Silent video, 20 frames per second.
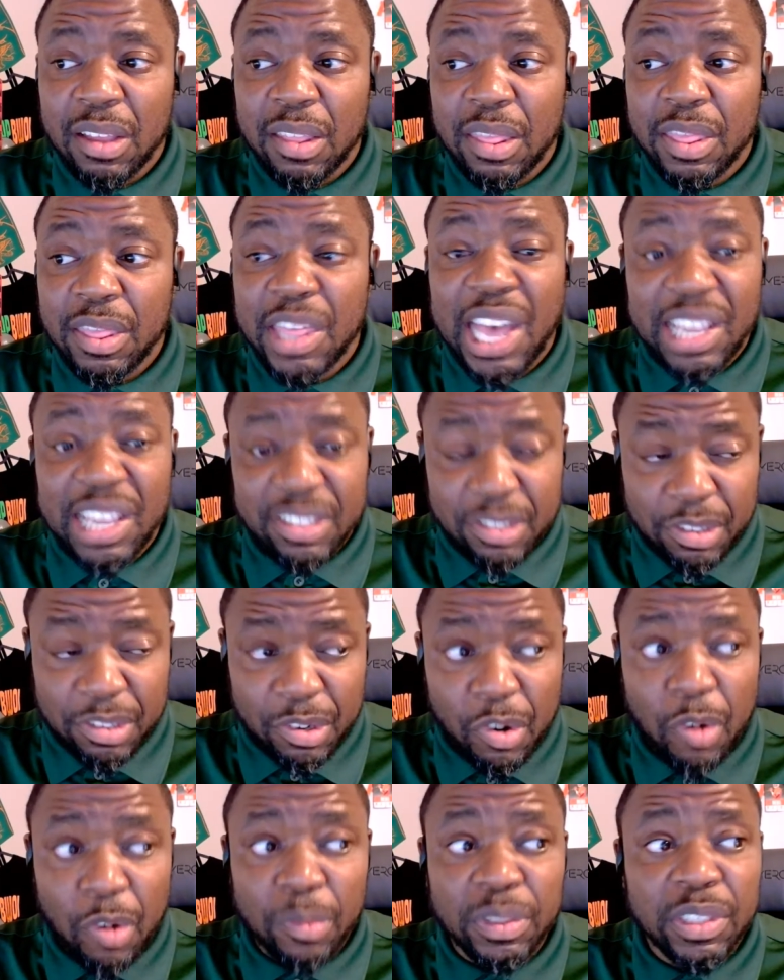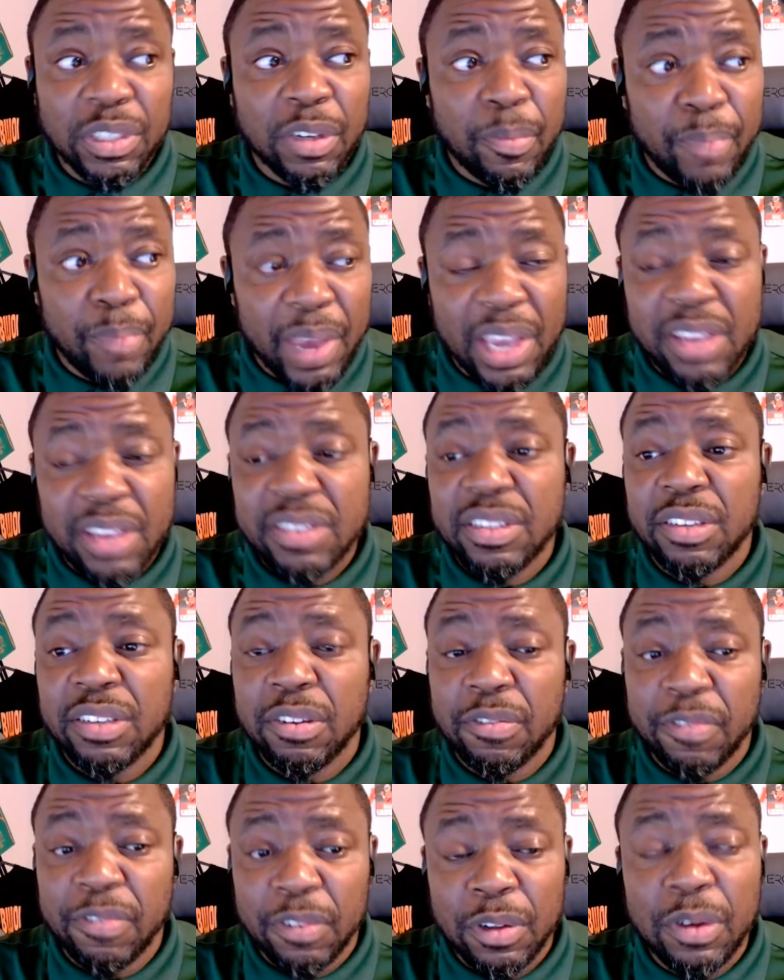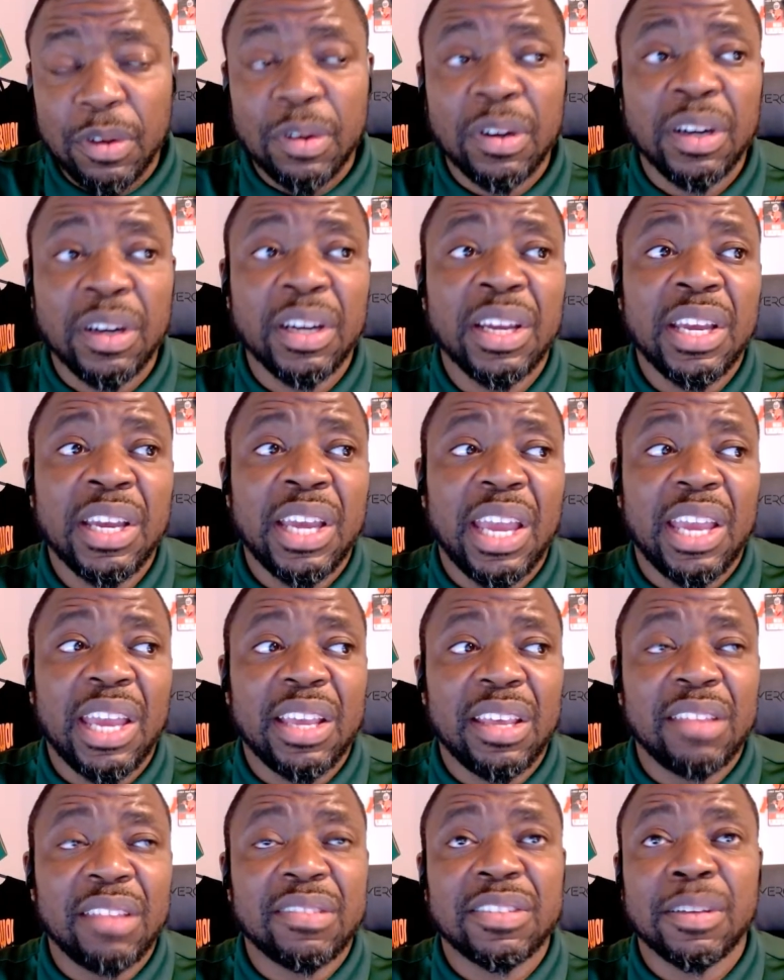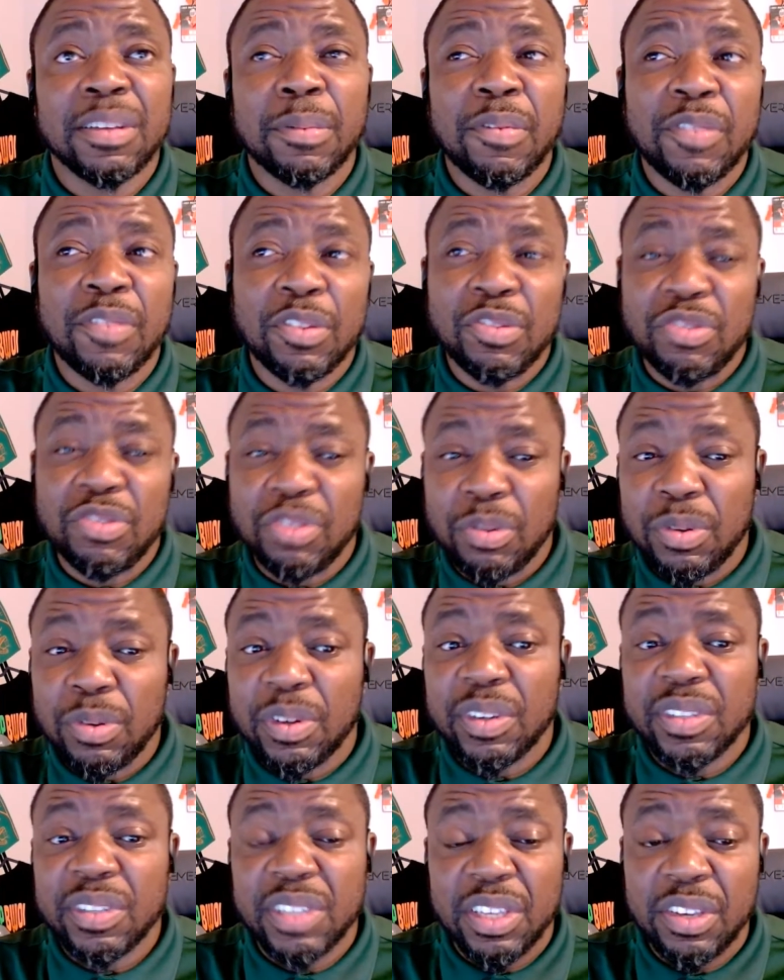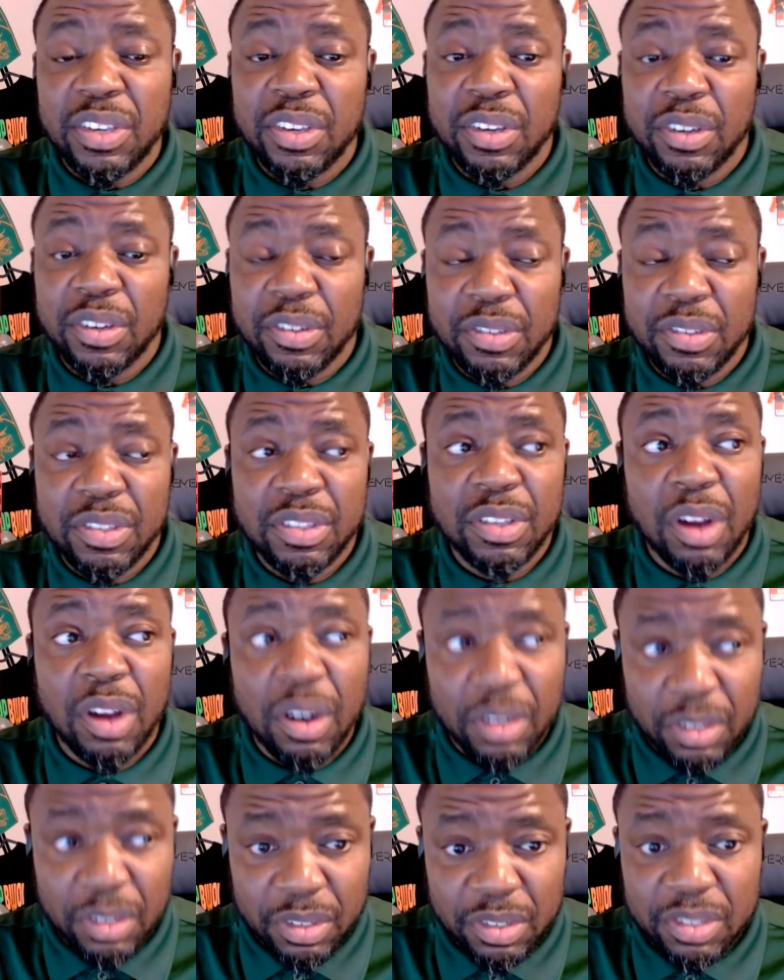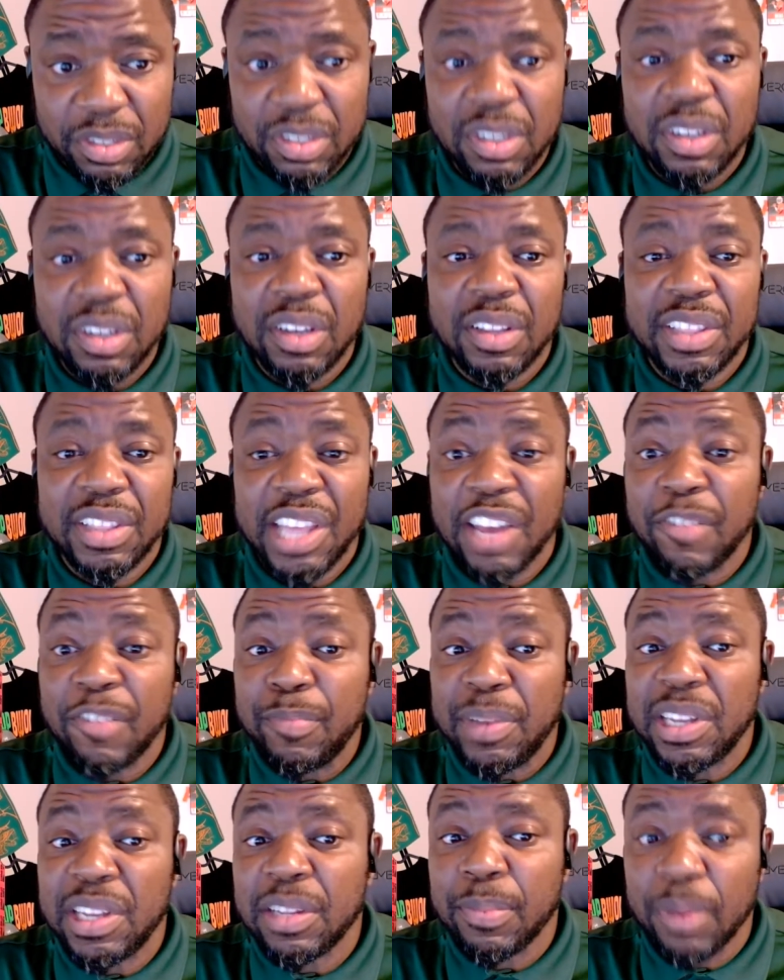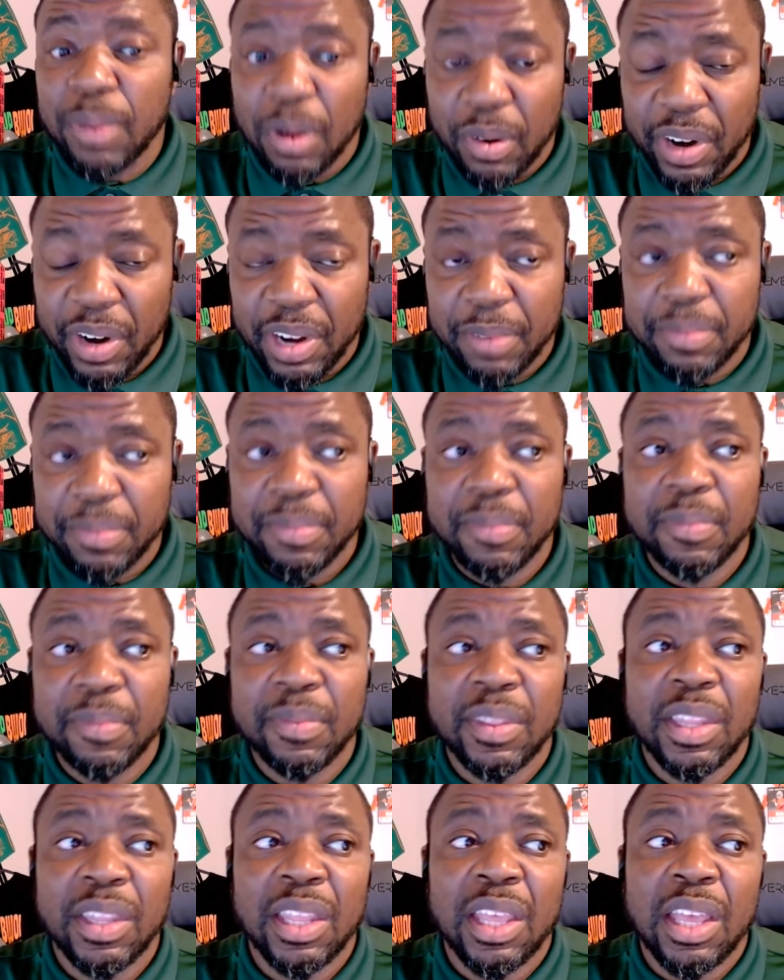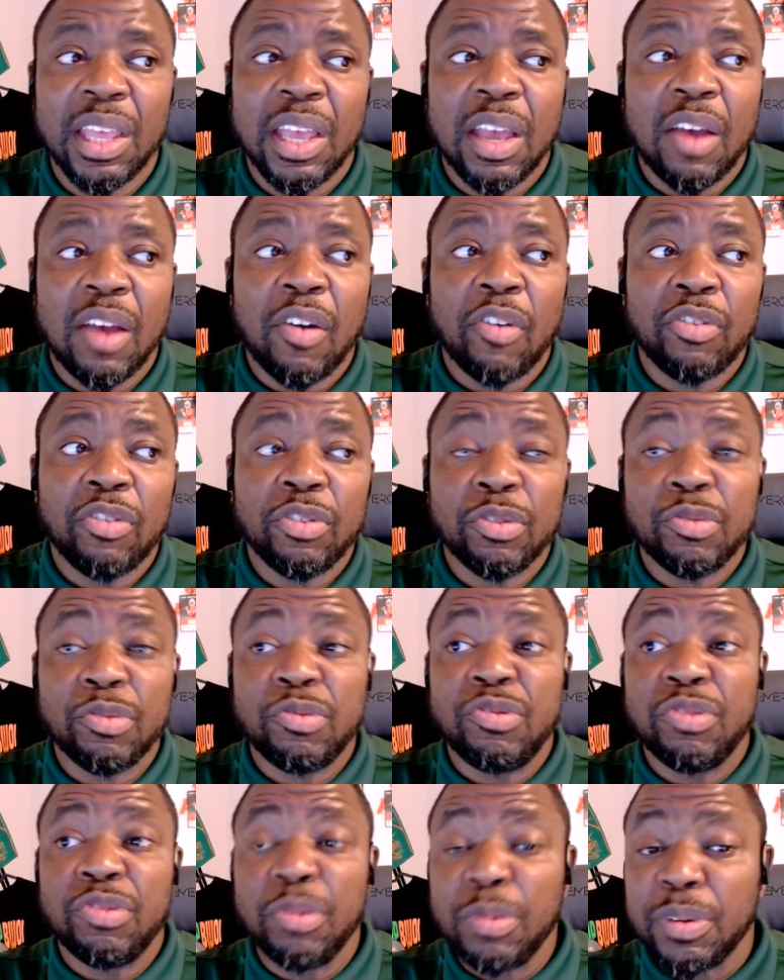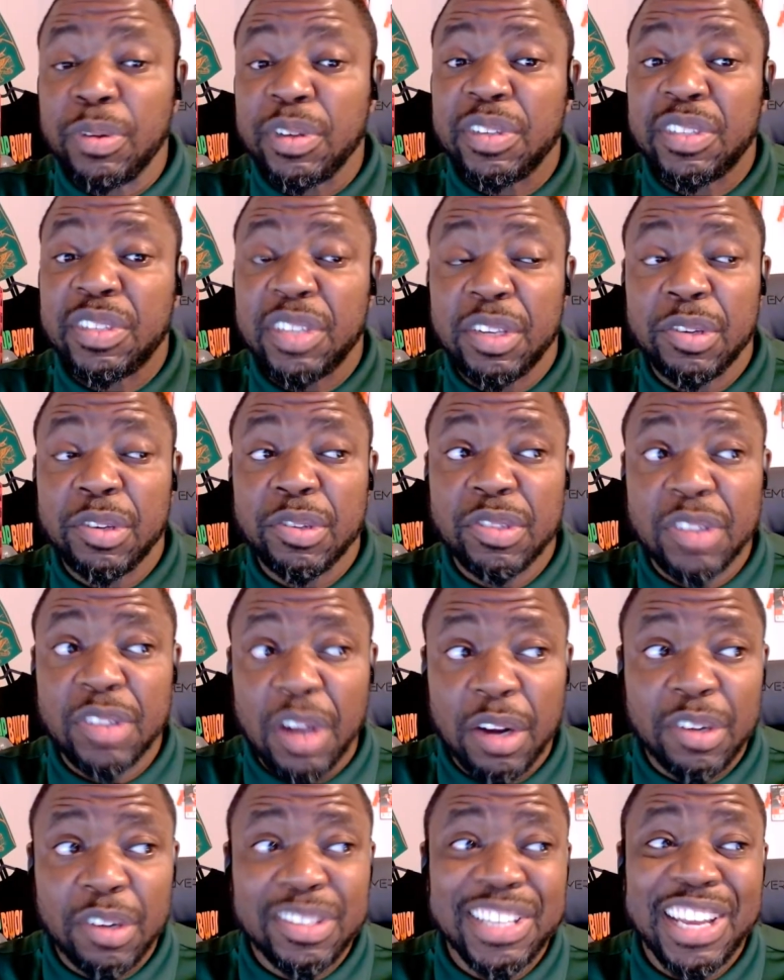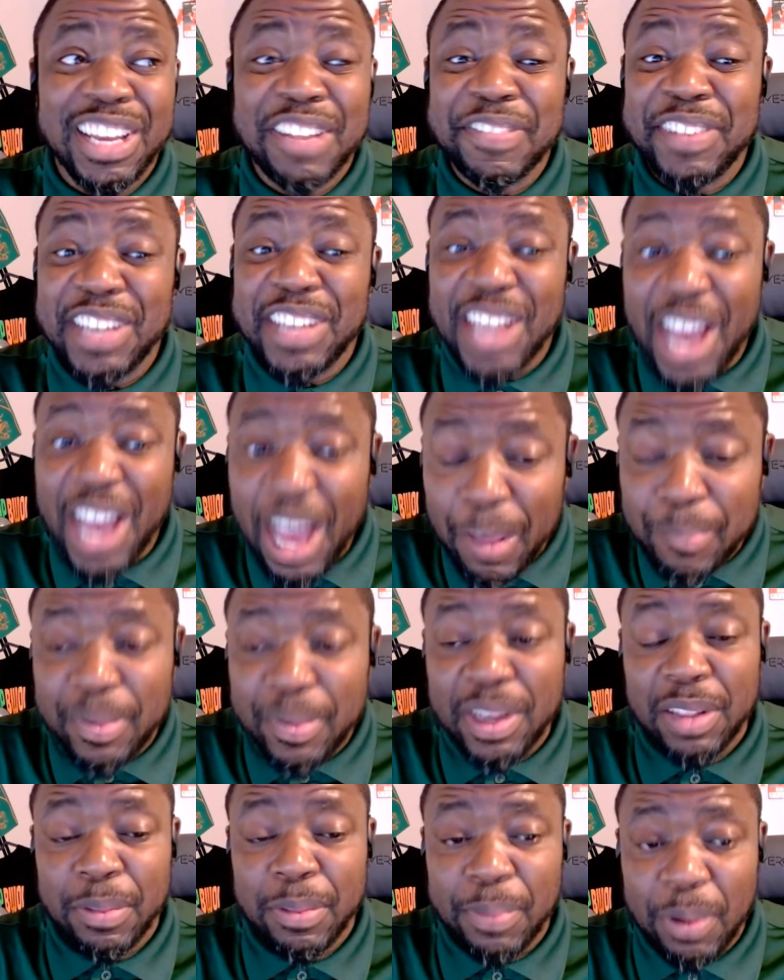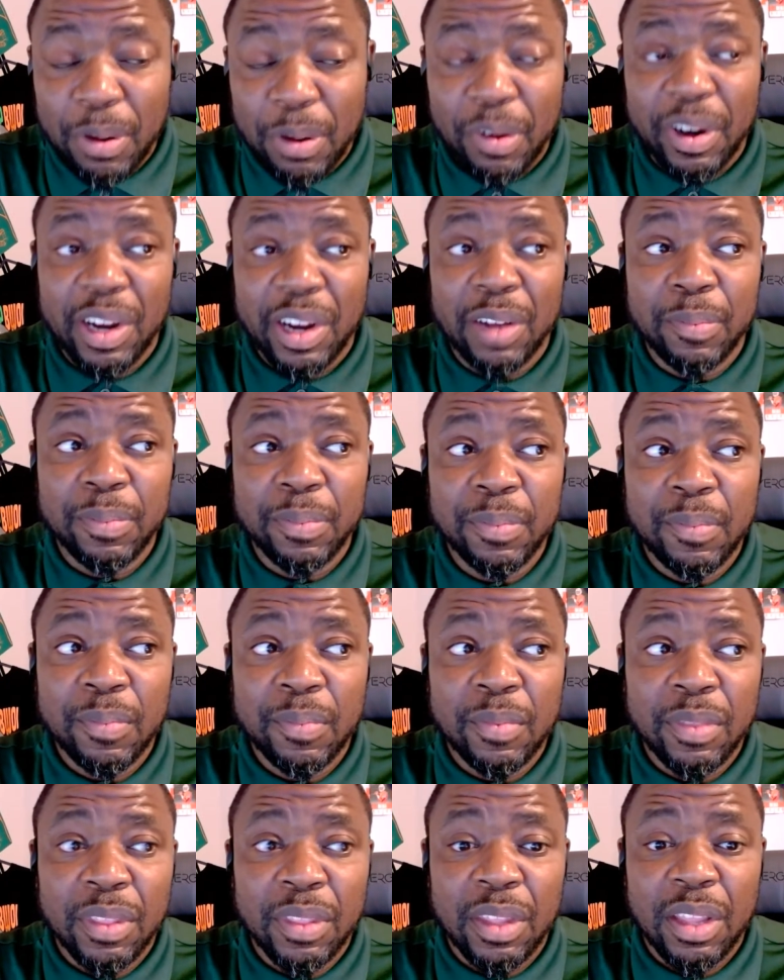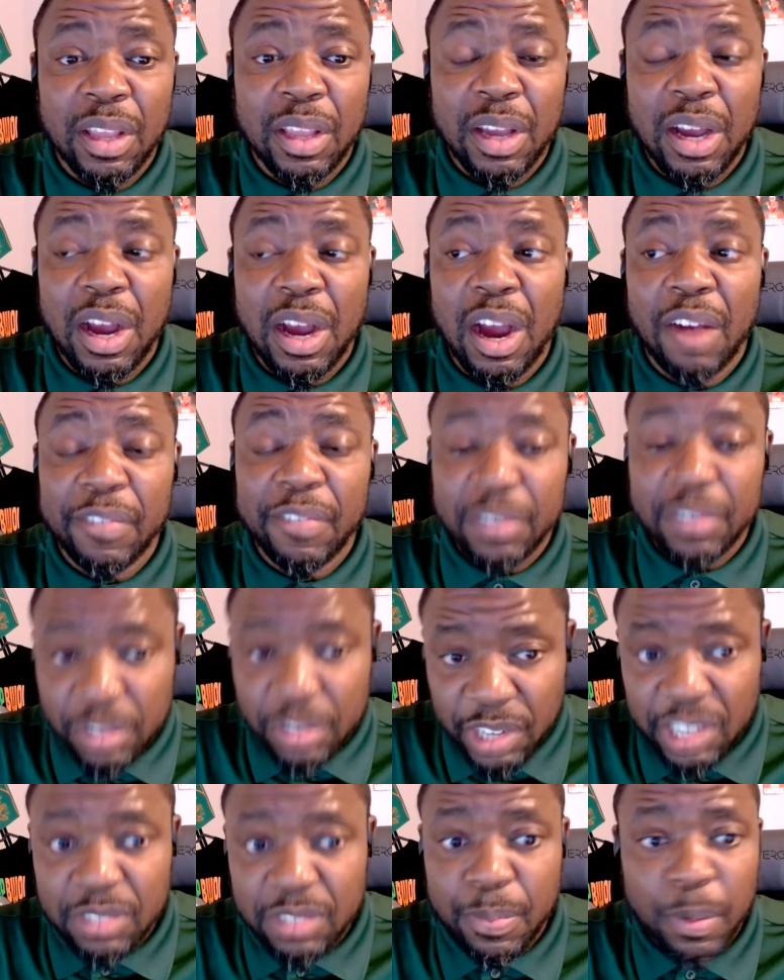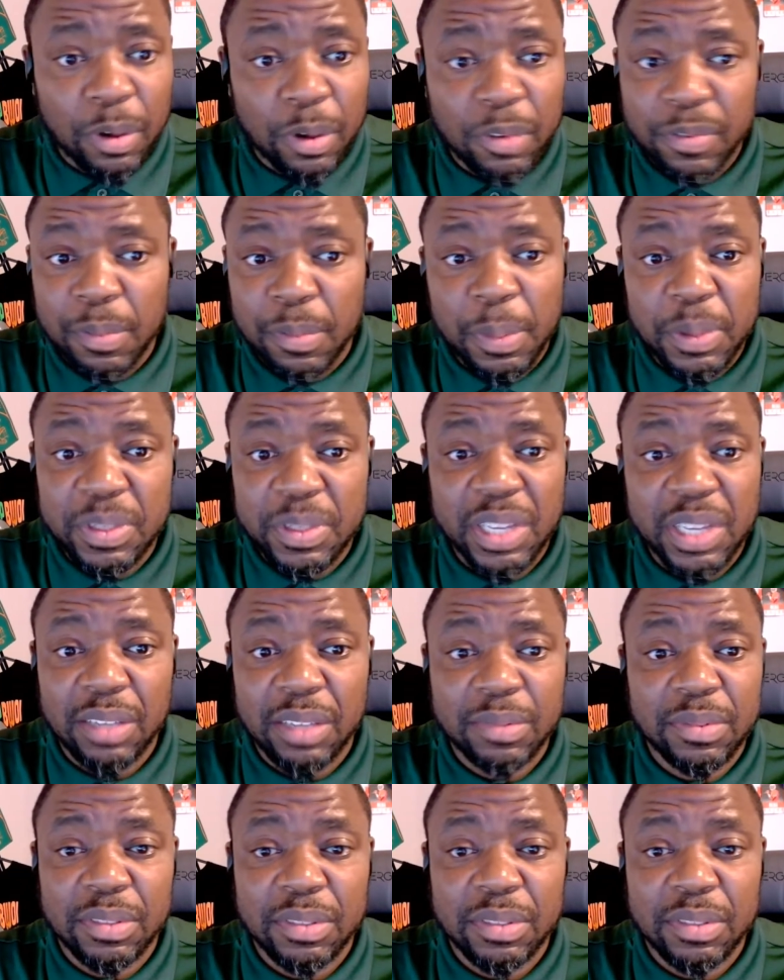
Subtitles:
That's normally your base and your floor and some of your junior and senior starters that have been in the program. Your junior and senior starters that have not been in the program are from the transfer portal for most times.